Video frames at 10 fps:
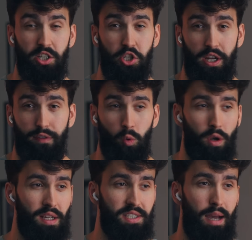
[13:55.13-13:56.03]
And shit, if you
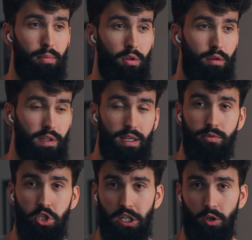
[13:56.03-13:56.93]
want an example of
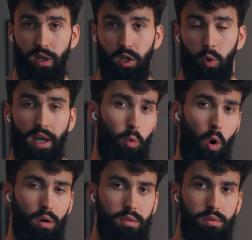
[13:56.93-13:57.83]
EMG going quite
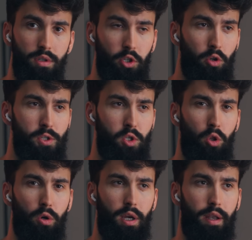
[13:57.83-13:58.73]
wrong, you can also
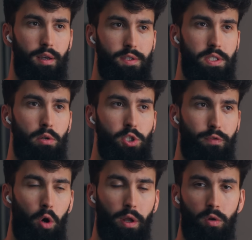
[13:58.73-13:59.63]
look at a series of
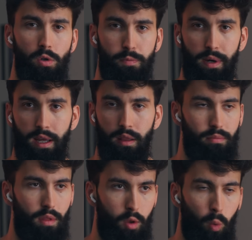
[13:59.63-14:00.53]
articles by
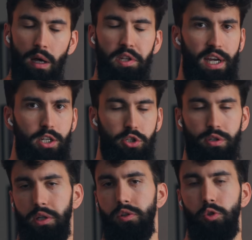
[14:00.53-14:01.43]
the
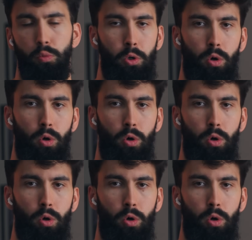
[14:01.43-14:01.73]
well-intentioned and super